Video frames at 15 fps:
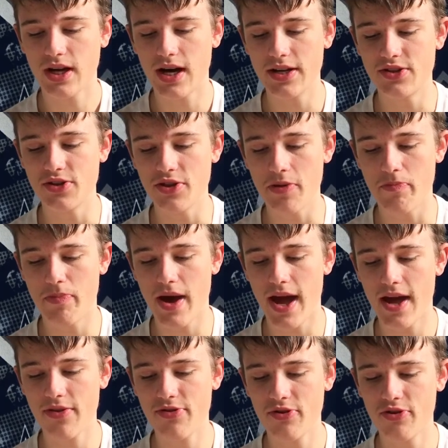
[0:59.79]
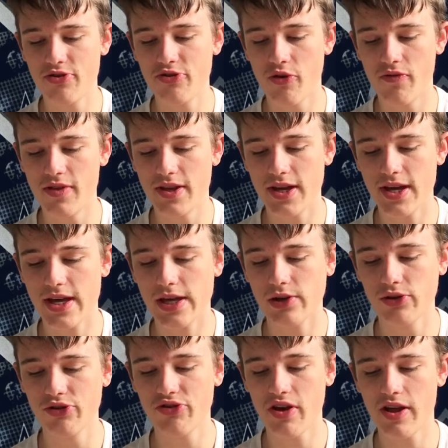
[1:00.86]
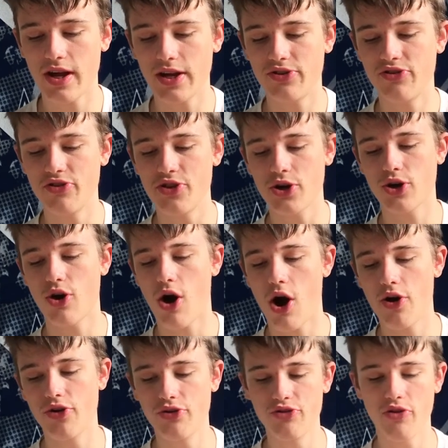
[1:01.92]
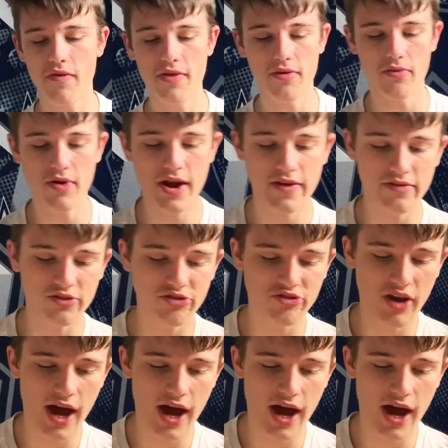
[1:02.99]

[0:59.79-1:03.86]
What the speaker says: I took the Panthers over the Eagles, and I took the Cardinals over the Ravens.